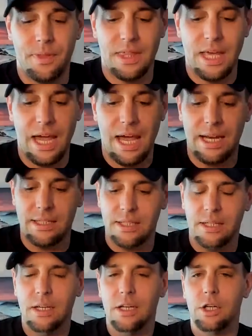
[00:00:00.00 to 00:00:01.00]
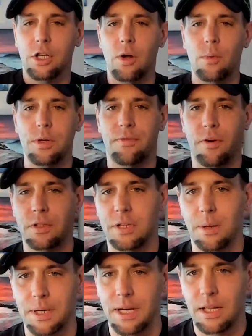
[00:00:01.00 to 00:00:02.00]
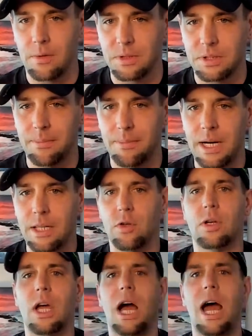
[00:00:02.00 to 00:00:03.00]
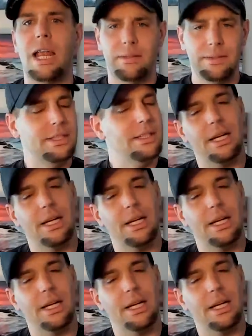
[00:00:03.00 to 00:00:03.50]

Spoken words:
that, you know, when you first come together with somebody, you got,